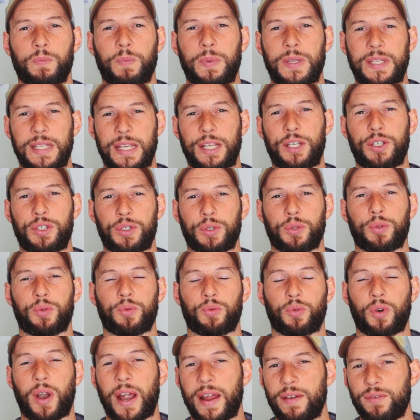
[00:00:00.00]
potential
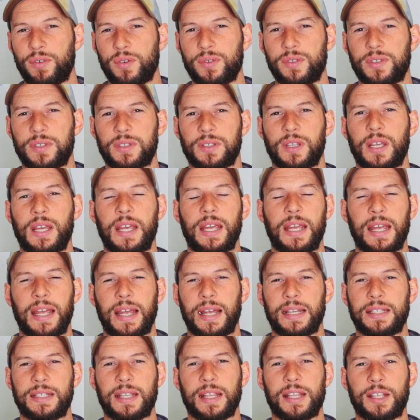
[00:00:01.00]
rivals
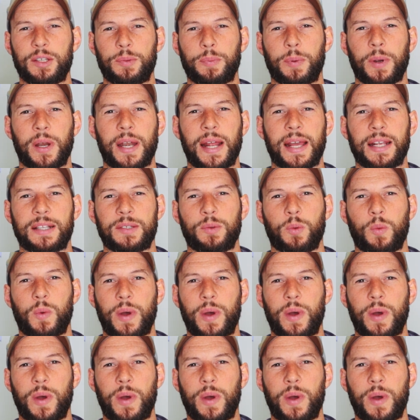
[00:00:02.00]
to this product.